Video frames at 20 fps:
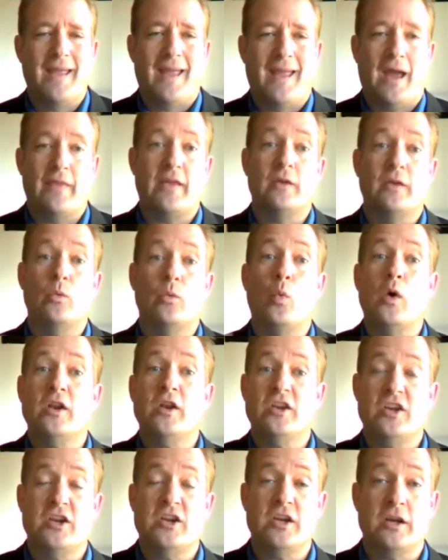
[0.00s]
And then
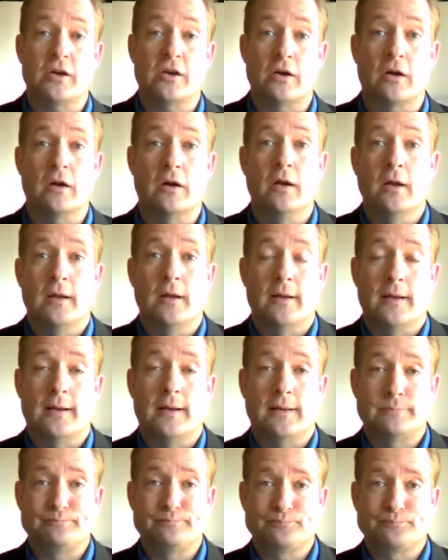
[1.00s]
what year
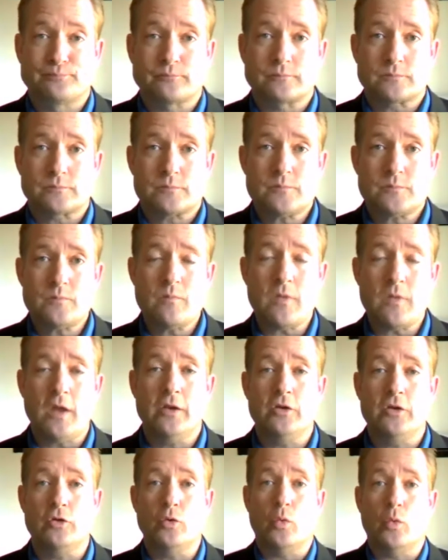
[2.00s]

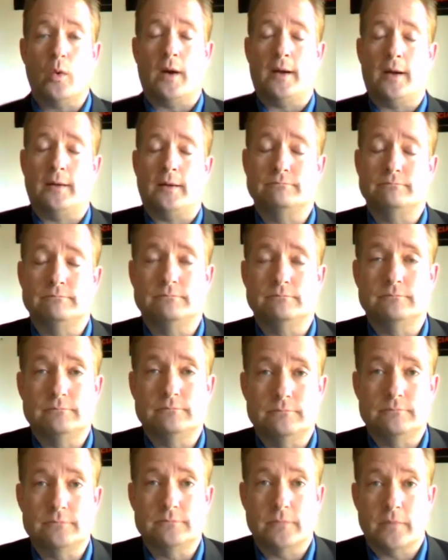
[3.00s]

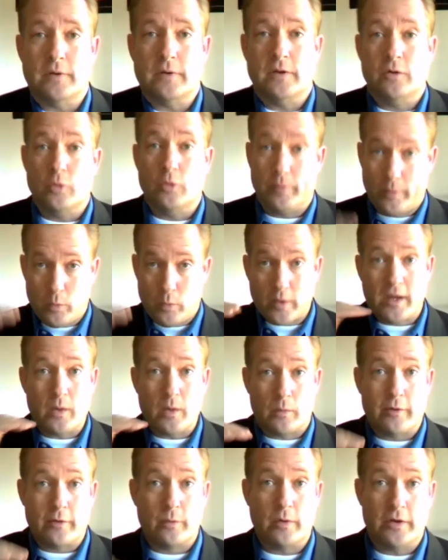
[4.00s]
you'll be
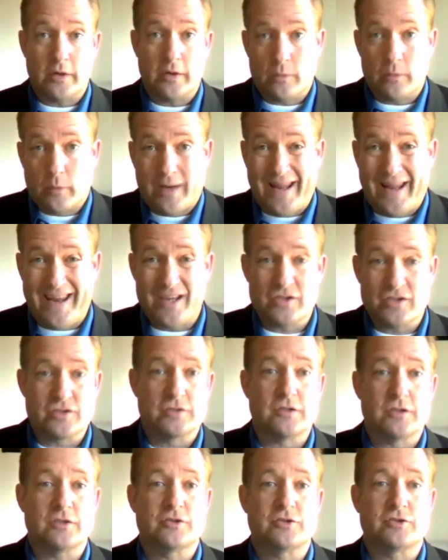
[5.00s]
working with, what
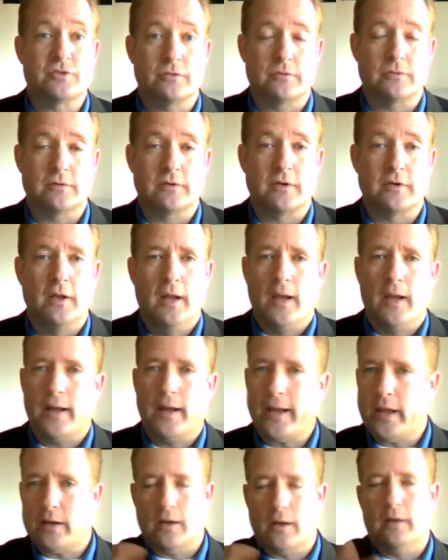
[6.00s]
aged student.
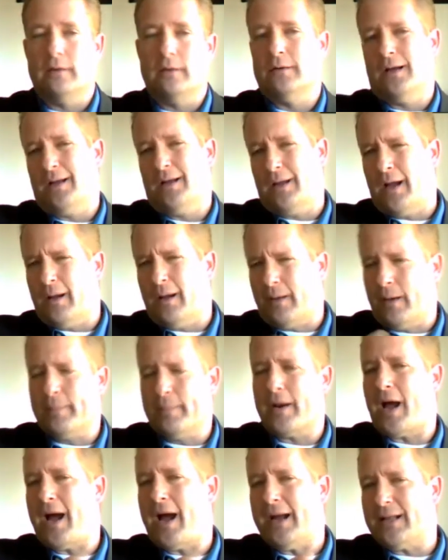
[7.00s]
Again, I'm
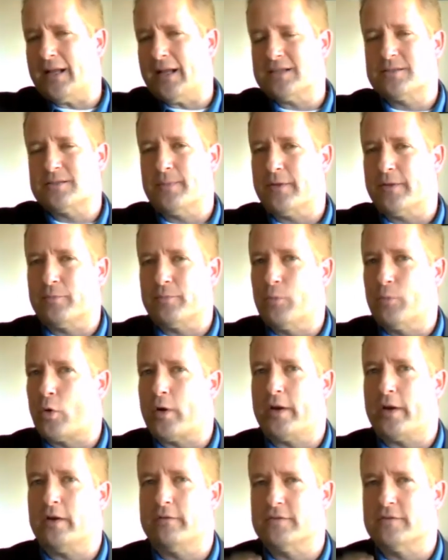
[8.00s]
going to highlight some of this more
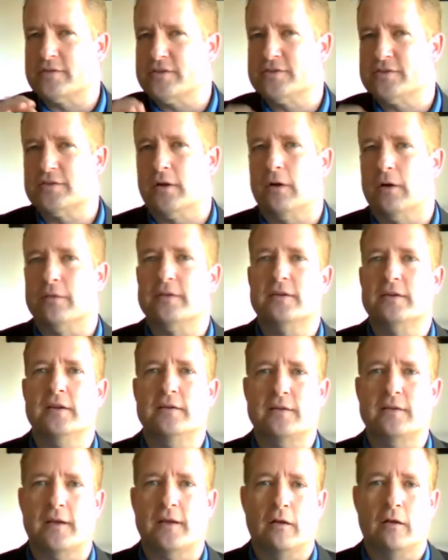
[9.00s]
here versus all the
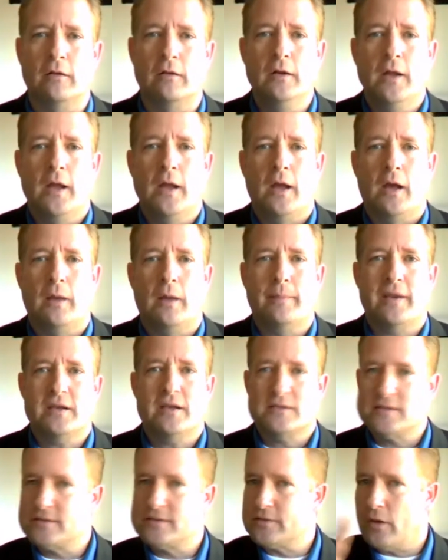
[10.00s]
detail
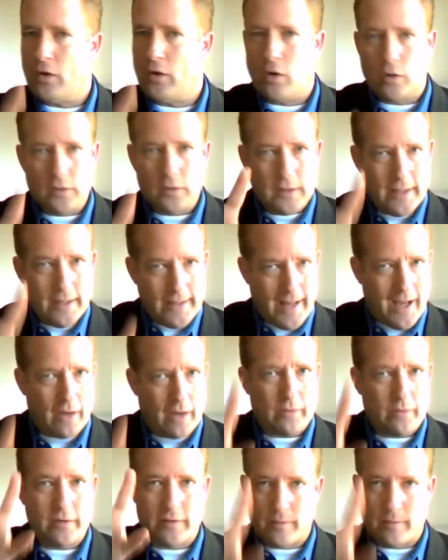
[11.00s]
because this is all laid
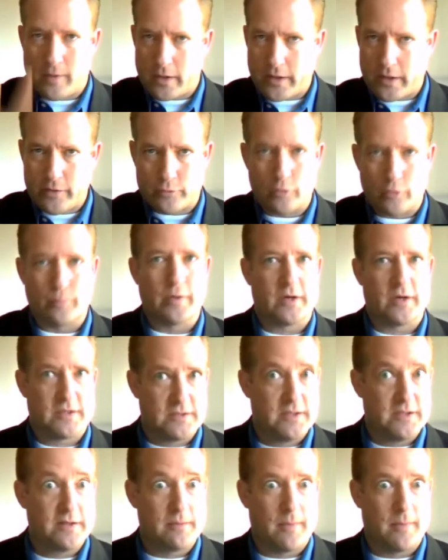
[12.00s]
out in the marking rubric.
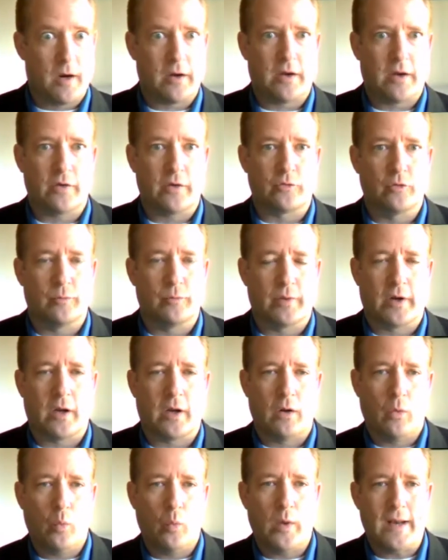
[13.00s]
See the marking rubric
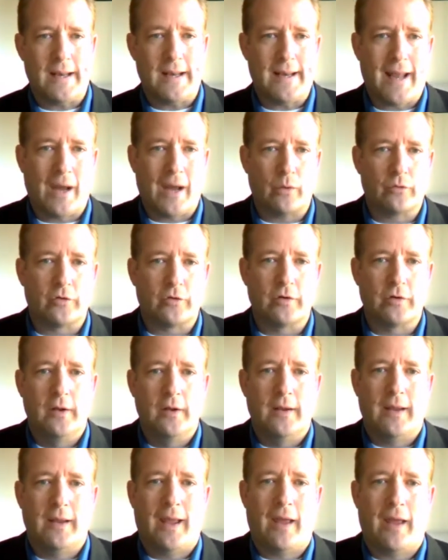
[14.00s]
when in doubt
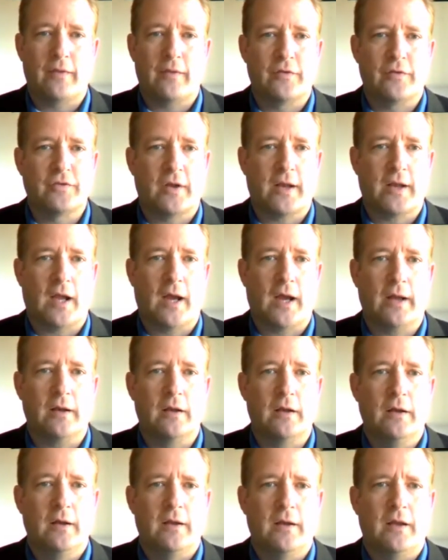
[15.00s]
and the study guide.
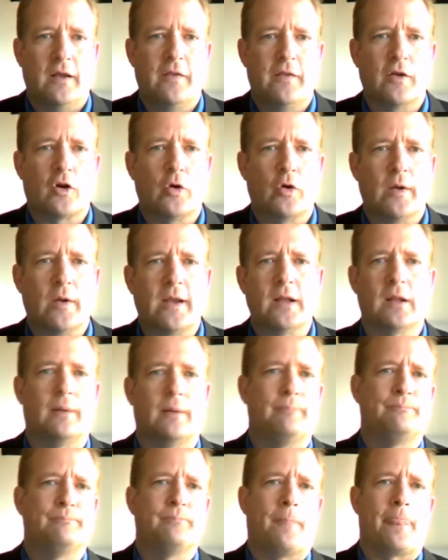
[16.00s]
In the curriculum,
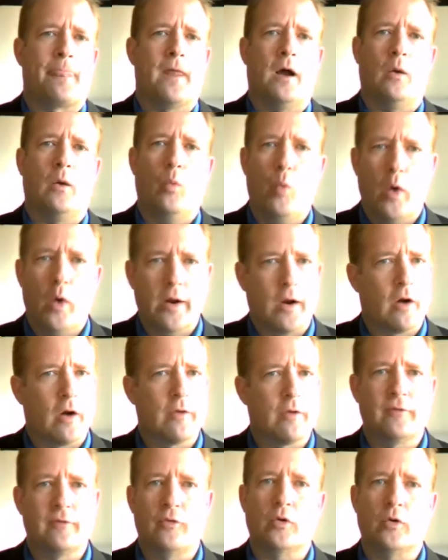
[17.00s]
what are
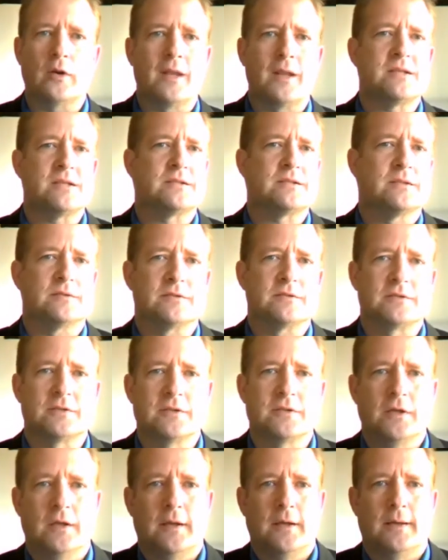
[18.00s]
the 4 lessons?
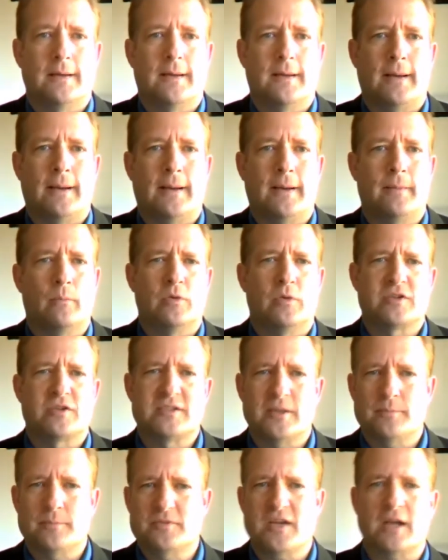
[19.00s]
What's
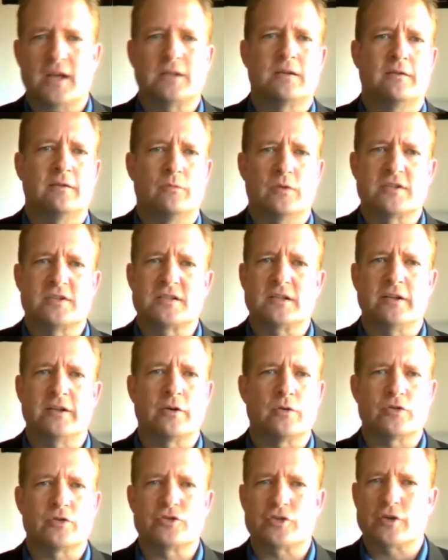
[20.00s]
the objective? What's the
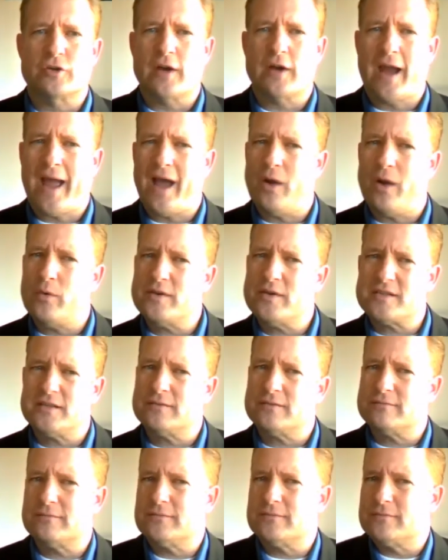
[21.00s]
literature? How is it
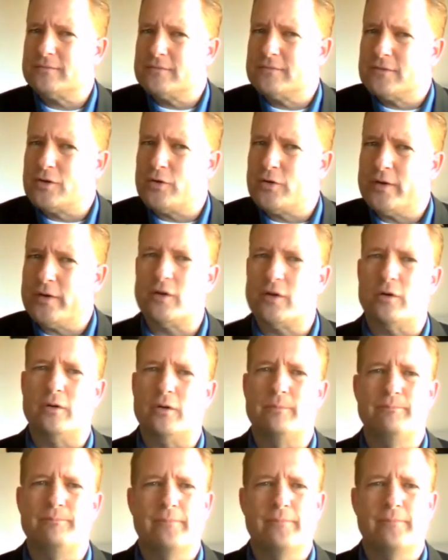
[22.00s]
critical?